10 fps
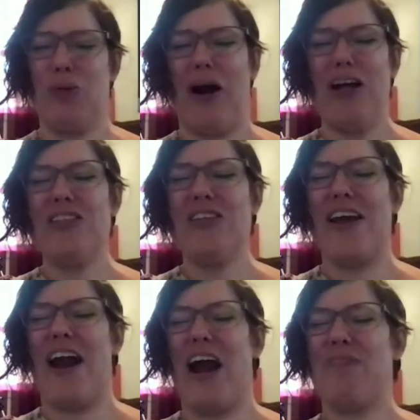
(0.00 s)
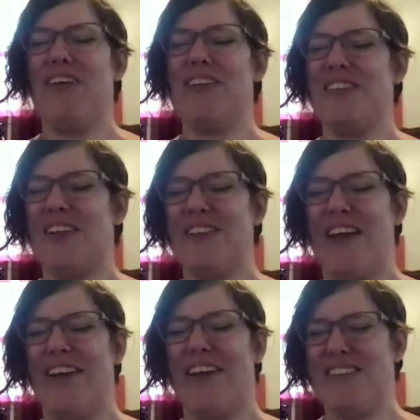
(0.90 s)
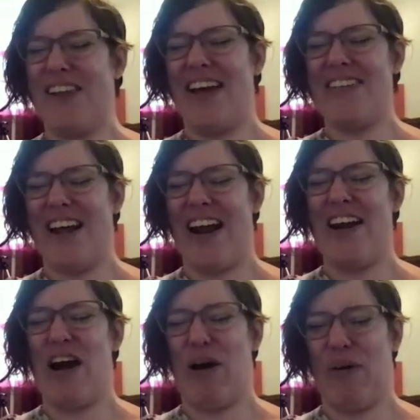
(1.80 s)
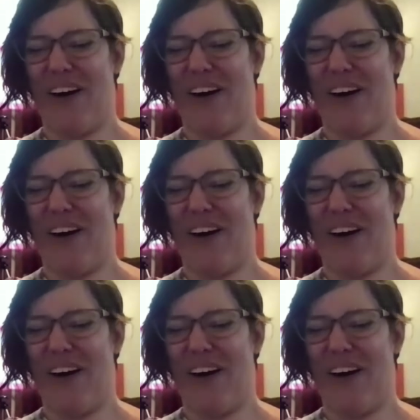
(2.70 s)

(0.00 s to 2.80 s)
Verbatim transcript: worst that can happen is this, they say no.